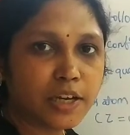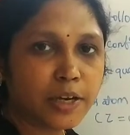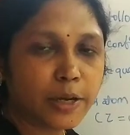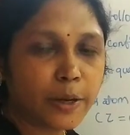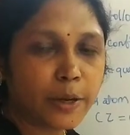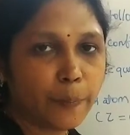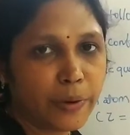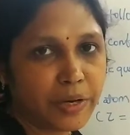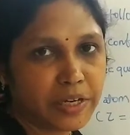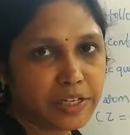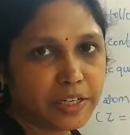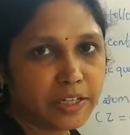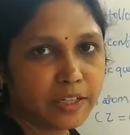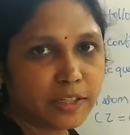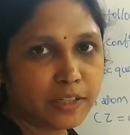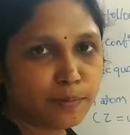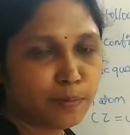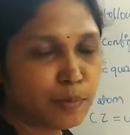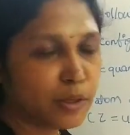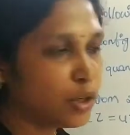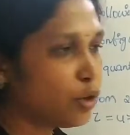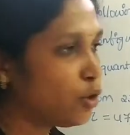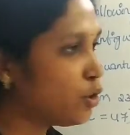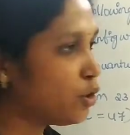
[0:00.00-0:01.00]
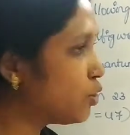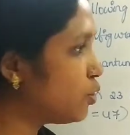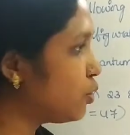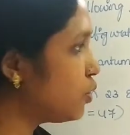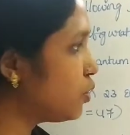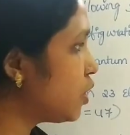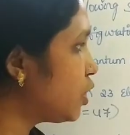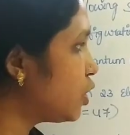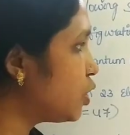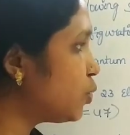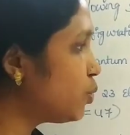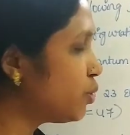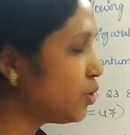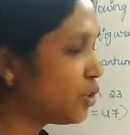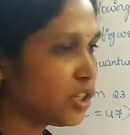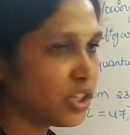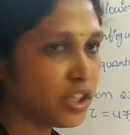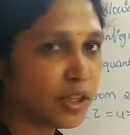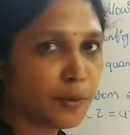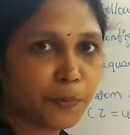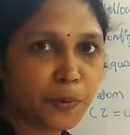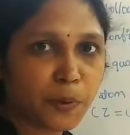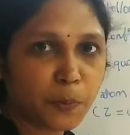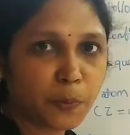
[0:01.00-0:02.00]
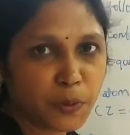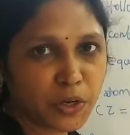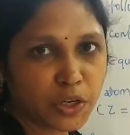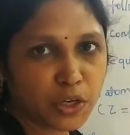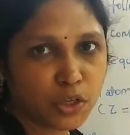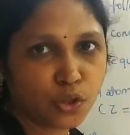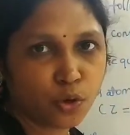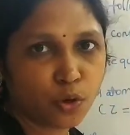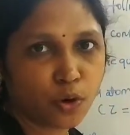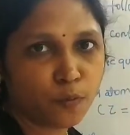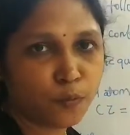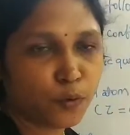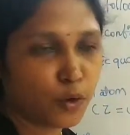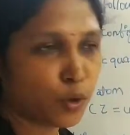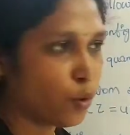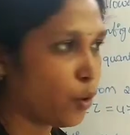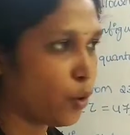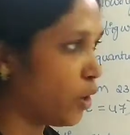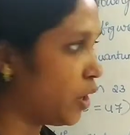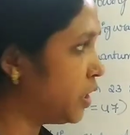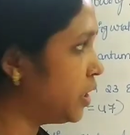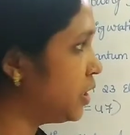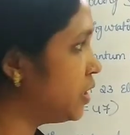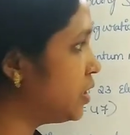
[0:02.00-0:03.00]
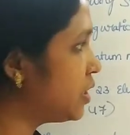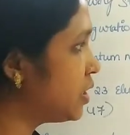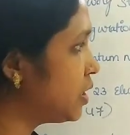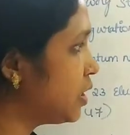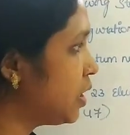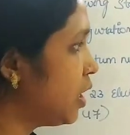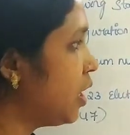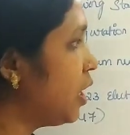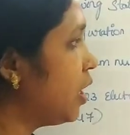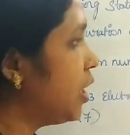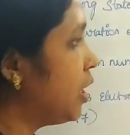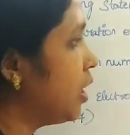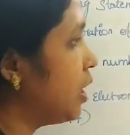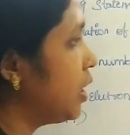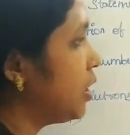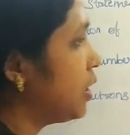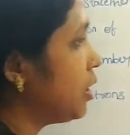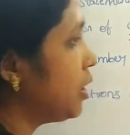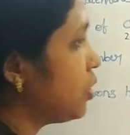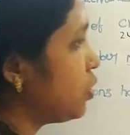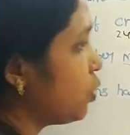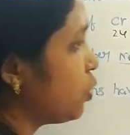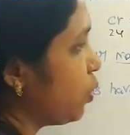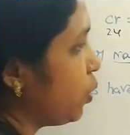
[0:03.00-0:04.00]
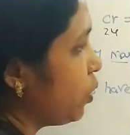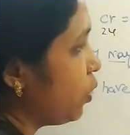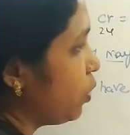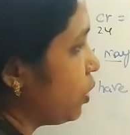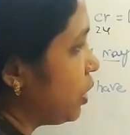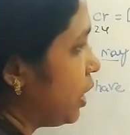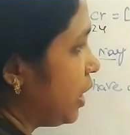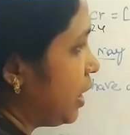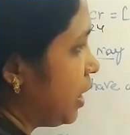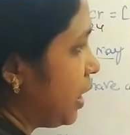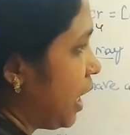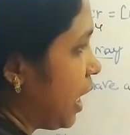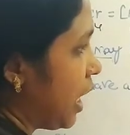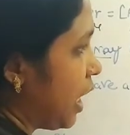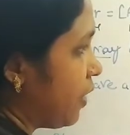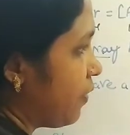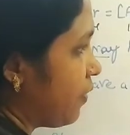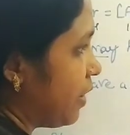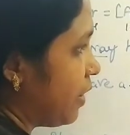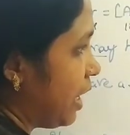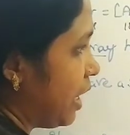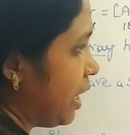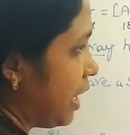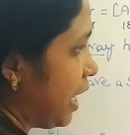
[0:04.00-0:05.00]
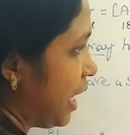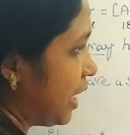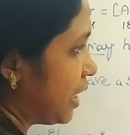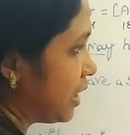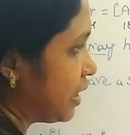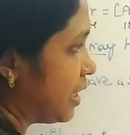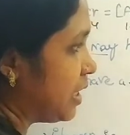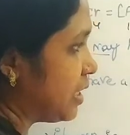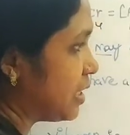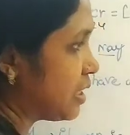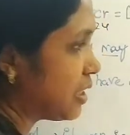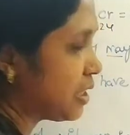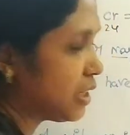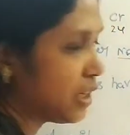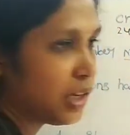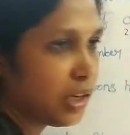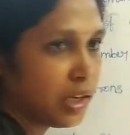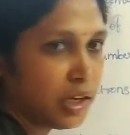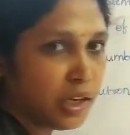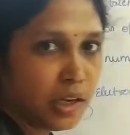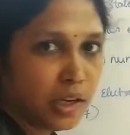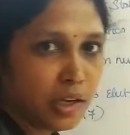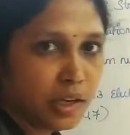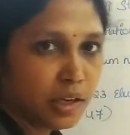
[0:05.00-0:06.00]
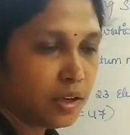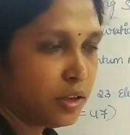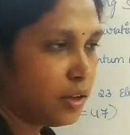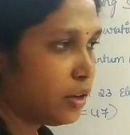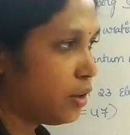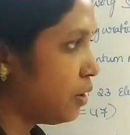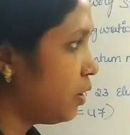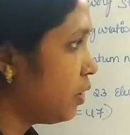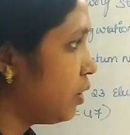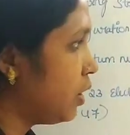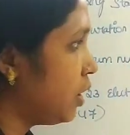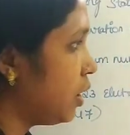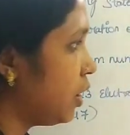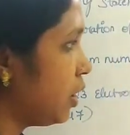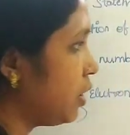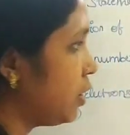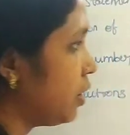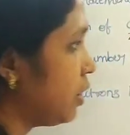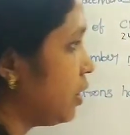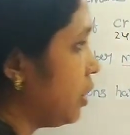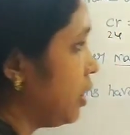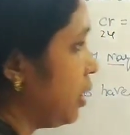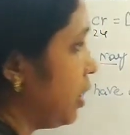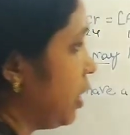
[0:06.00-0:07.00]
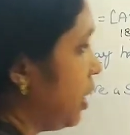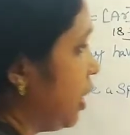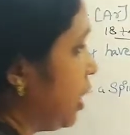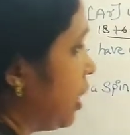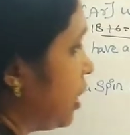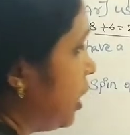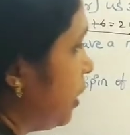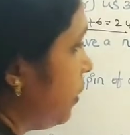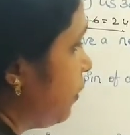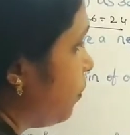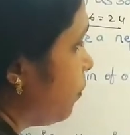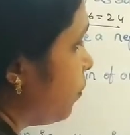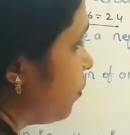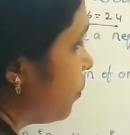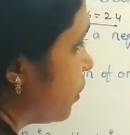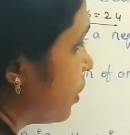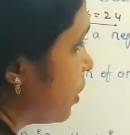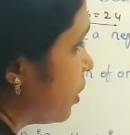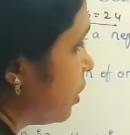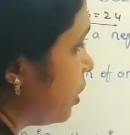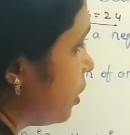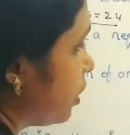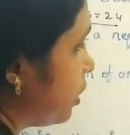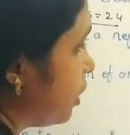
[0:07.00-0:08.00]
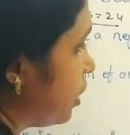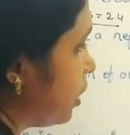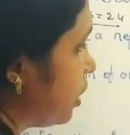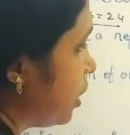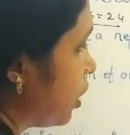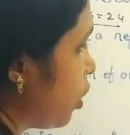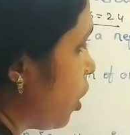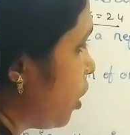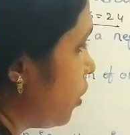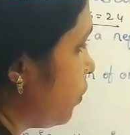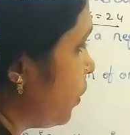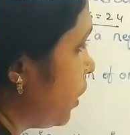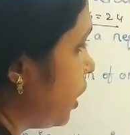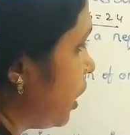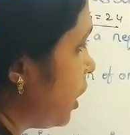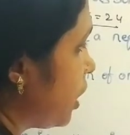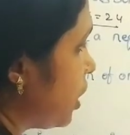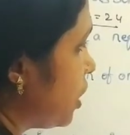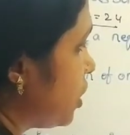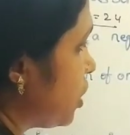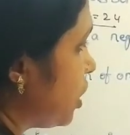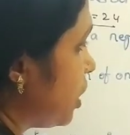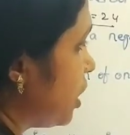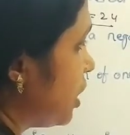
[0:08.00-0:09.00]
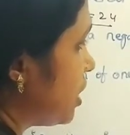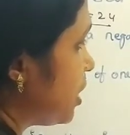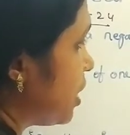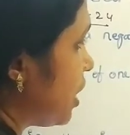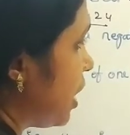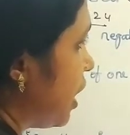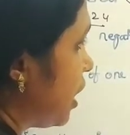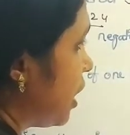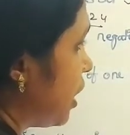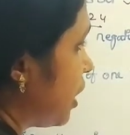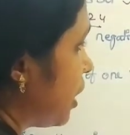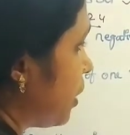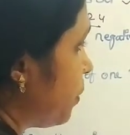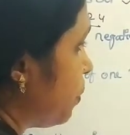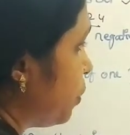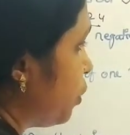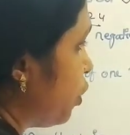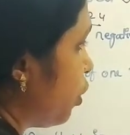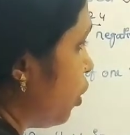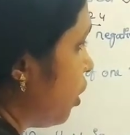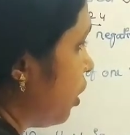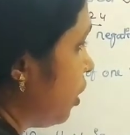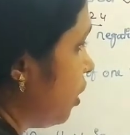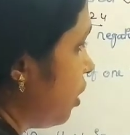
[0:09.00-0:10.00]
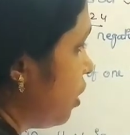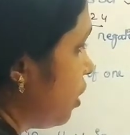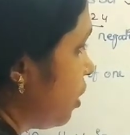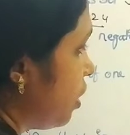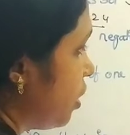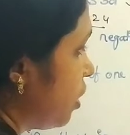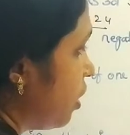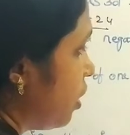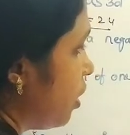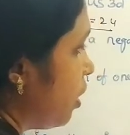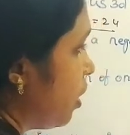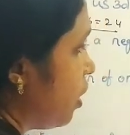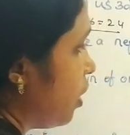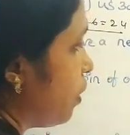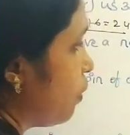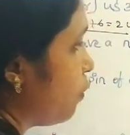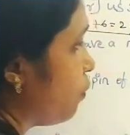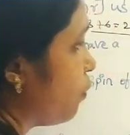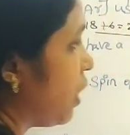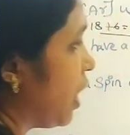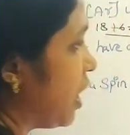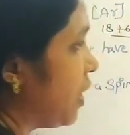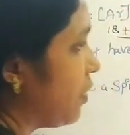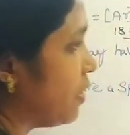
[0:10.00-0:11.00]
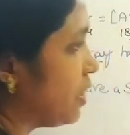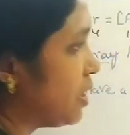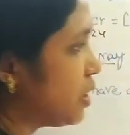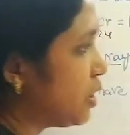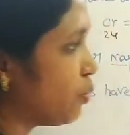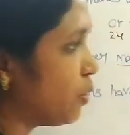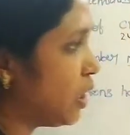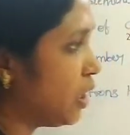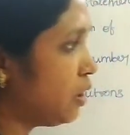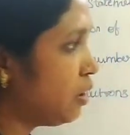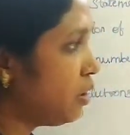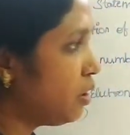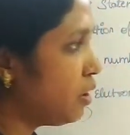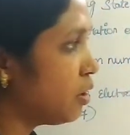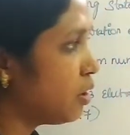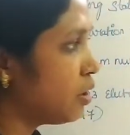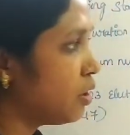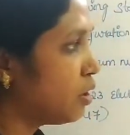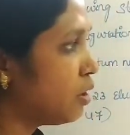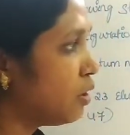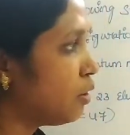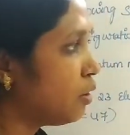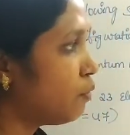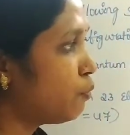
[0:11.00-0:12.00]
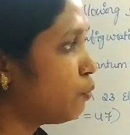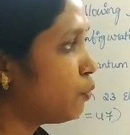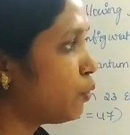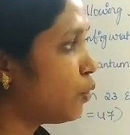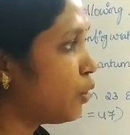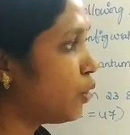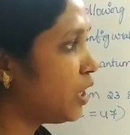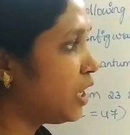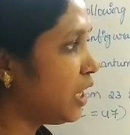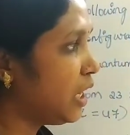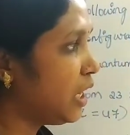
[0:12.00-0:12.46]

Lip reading: metals because those are used in the preparation of the coins. So they have a like this. Here the configuration is a krypton 5s1 4d